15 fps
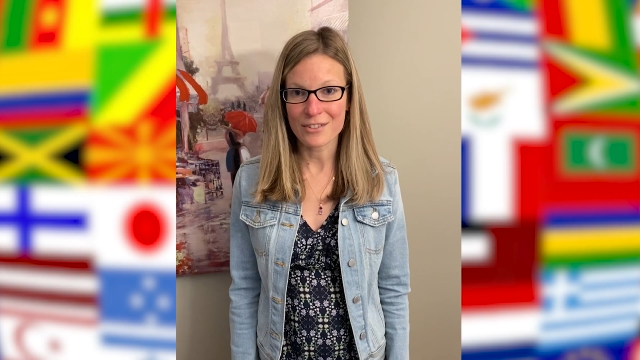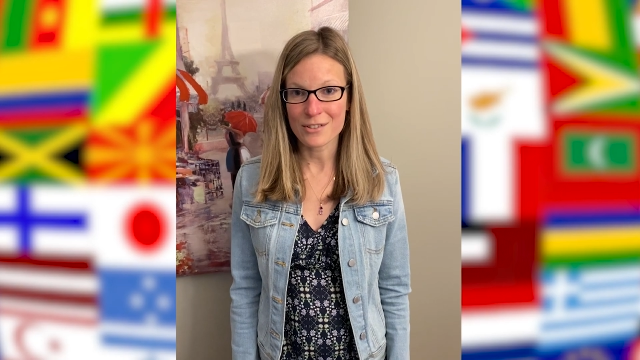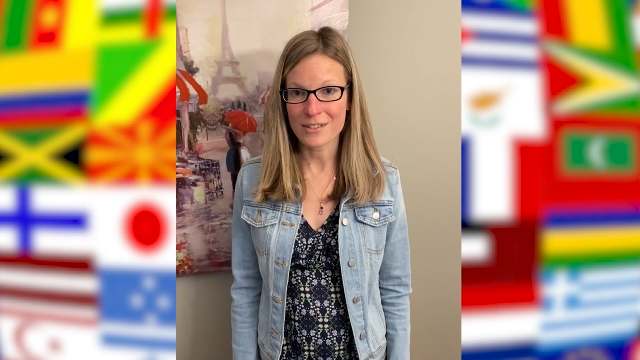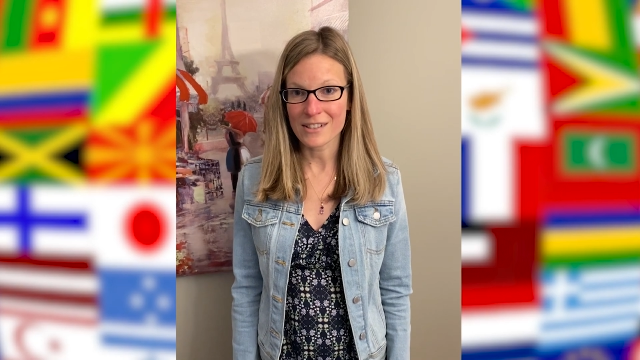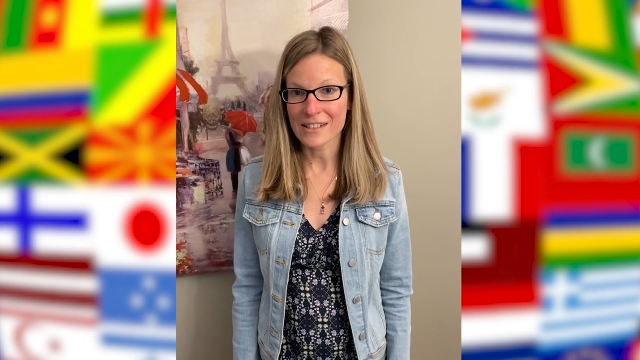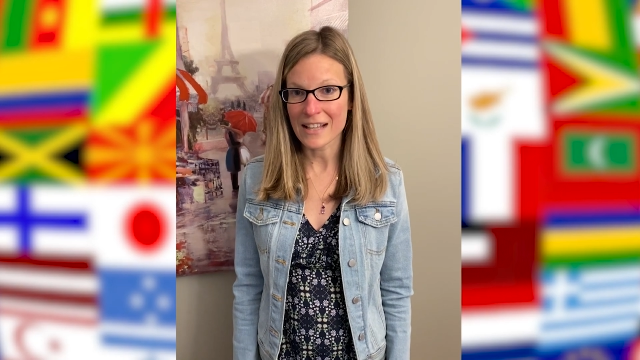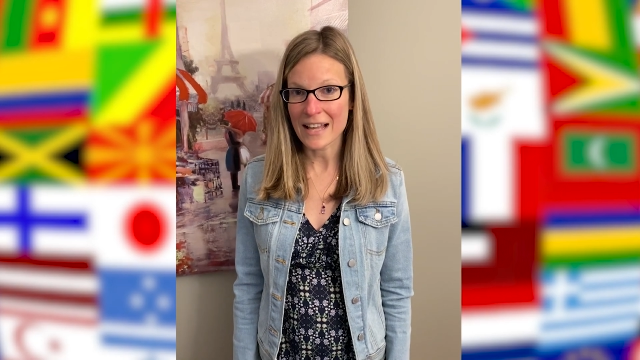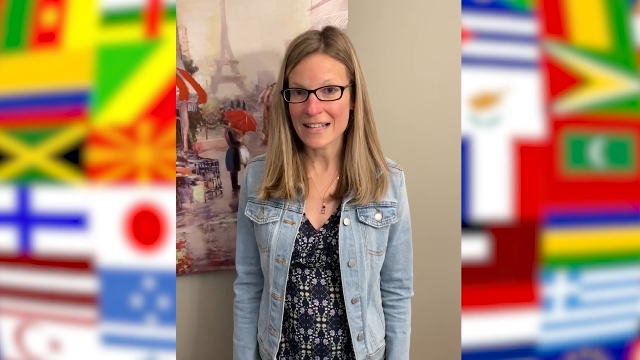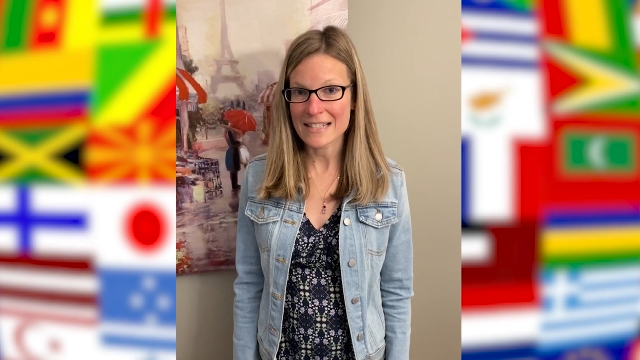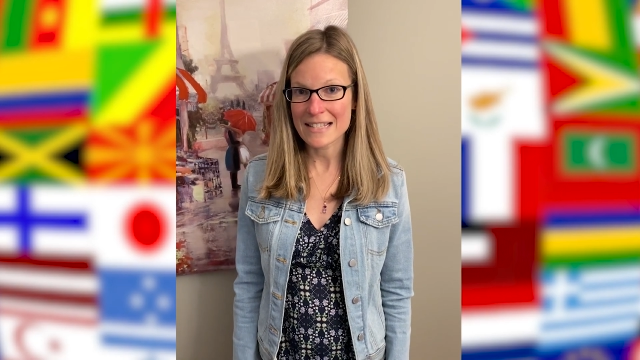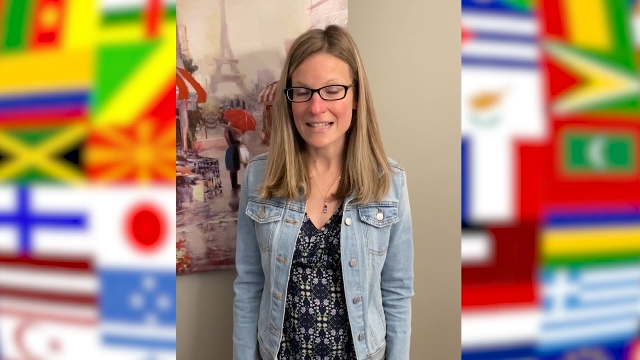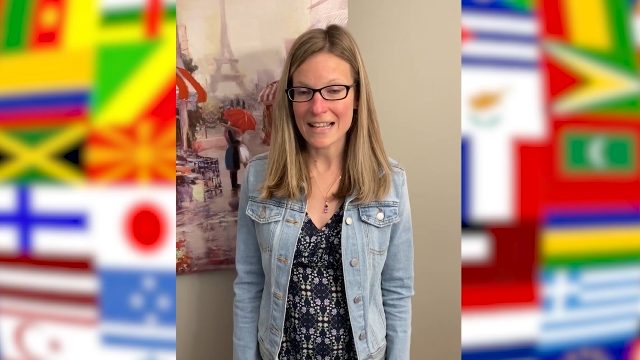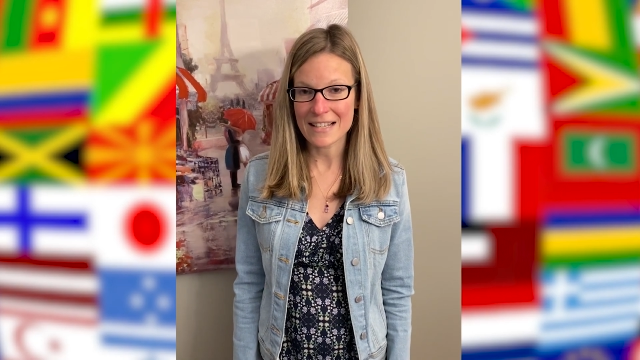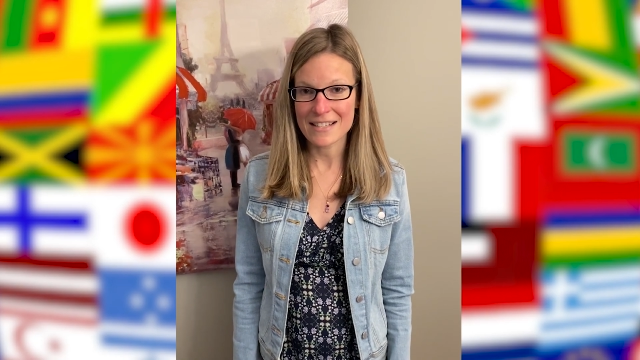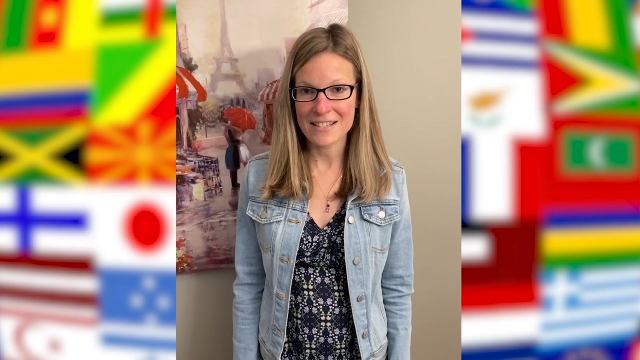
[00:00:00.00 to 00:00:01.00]
you in
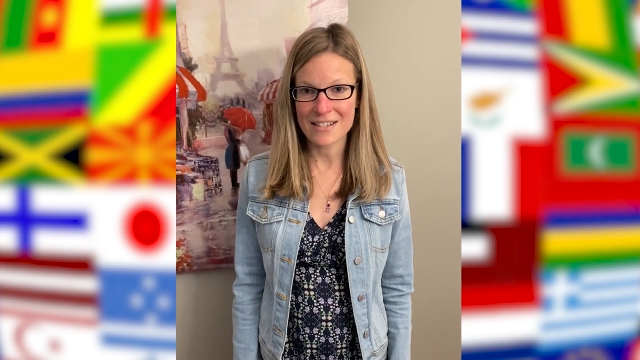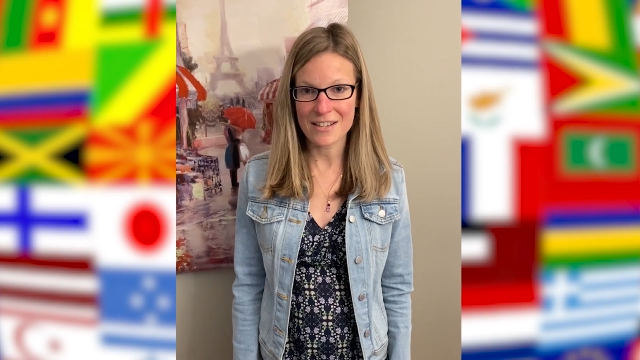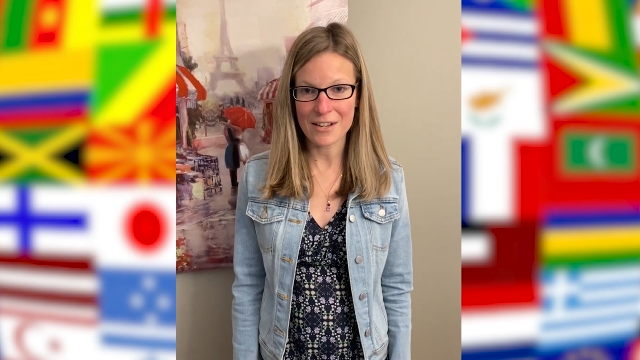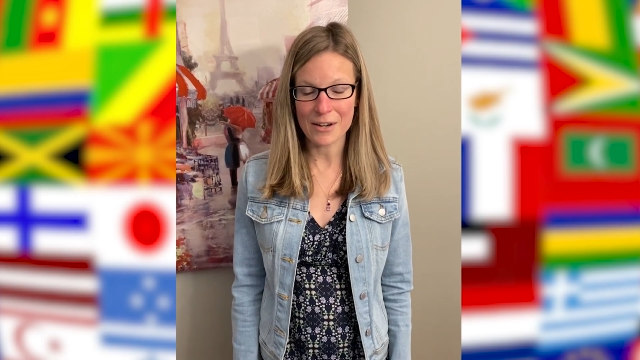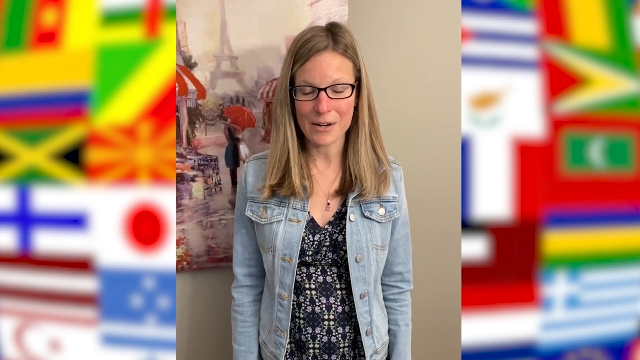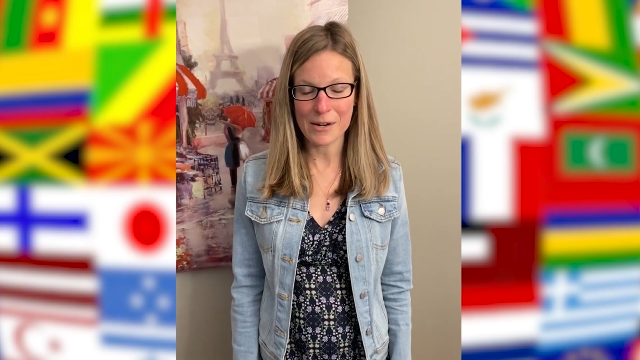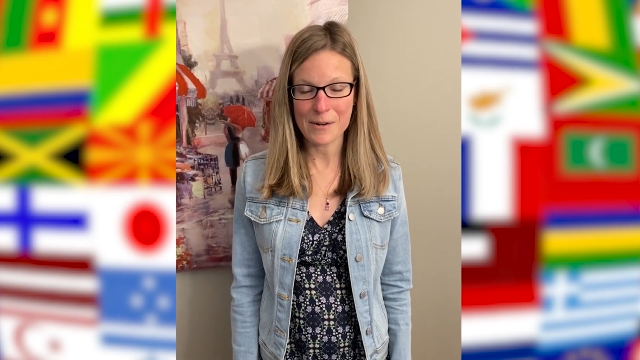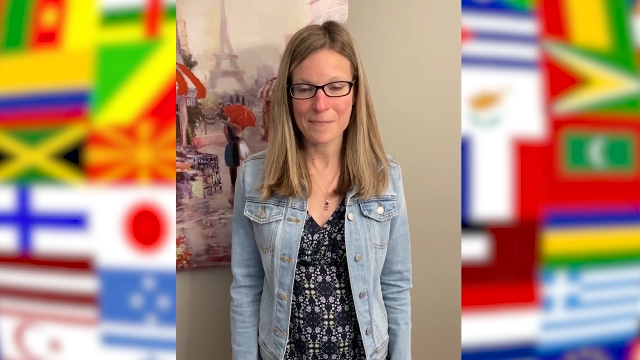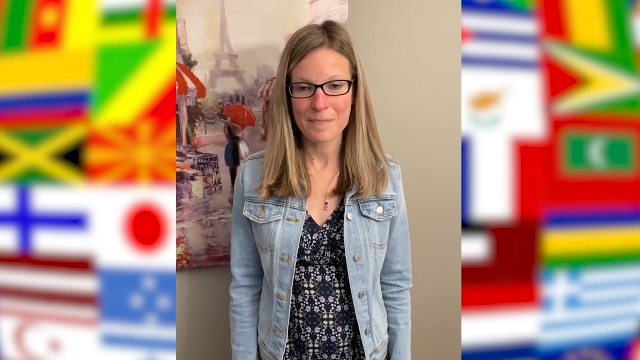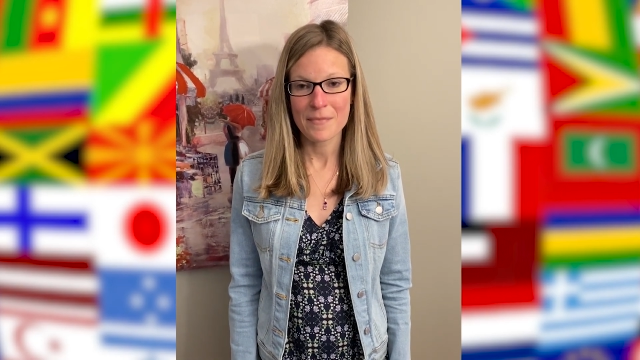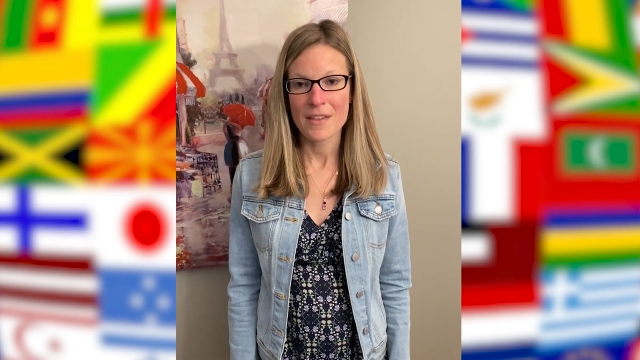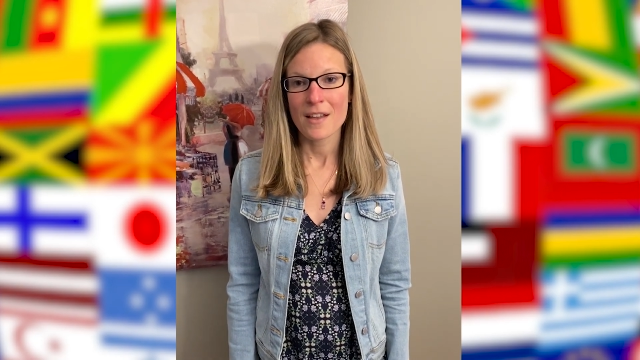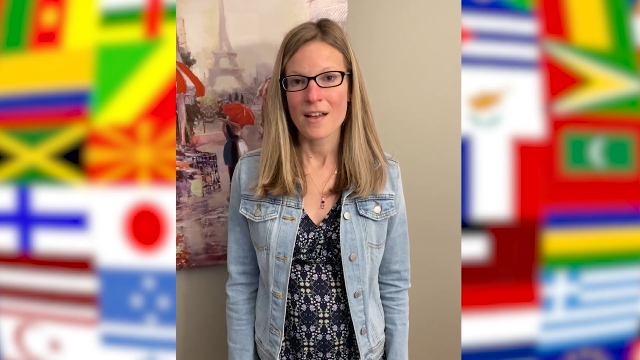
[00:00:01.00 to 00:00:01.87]
class next year.